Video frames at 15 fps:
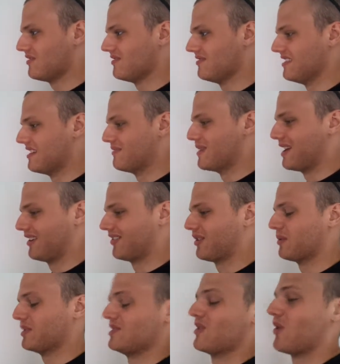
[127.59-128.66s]
make it so
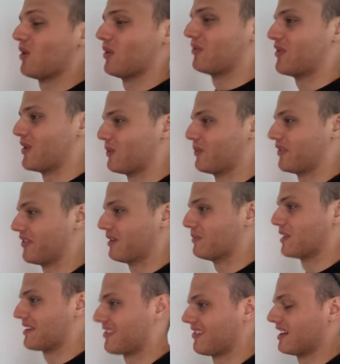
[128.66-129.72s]
when you're on the phone with
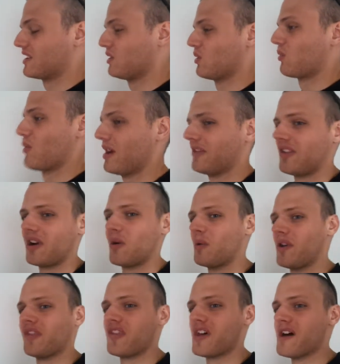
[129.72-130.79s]
someone, it's like you're right there
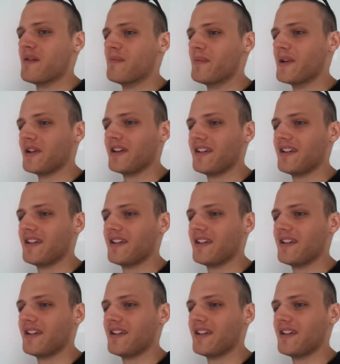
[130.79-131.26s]
with them,